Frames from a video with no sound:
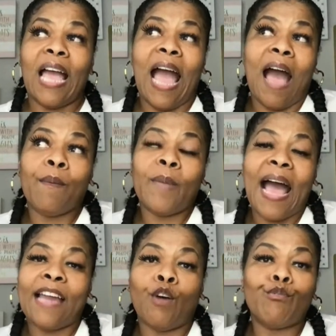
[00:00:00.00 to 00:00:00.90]

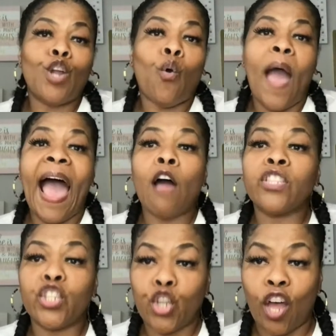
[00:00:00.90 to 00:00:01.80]
I don't know how
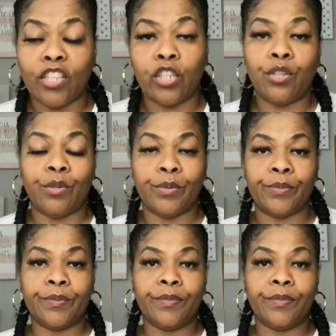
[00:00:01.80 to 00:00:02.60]
to talk to you.